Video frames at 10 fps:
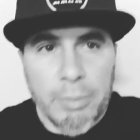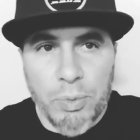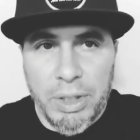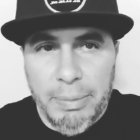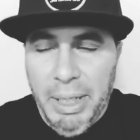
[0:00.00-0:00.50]

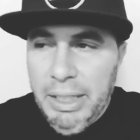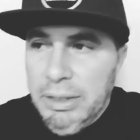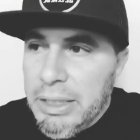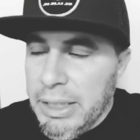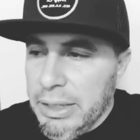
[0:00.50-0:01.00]
main
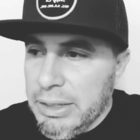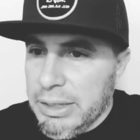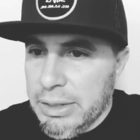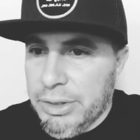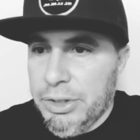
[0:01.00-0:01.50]
keys is
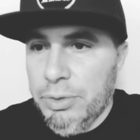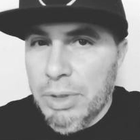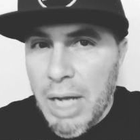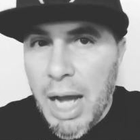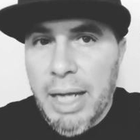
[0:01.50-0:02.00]
to
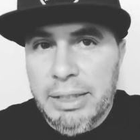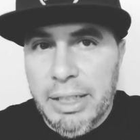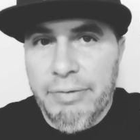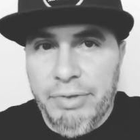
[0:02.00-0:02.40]
not give them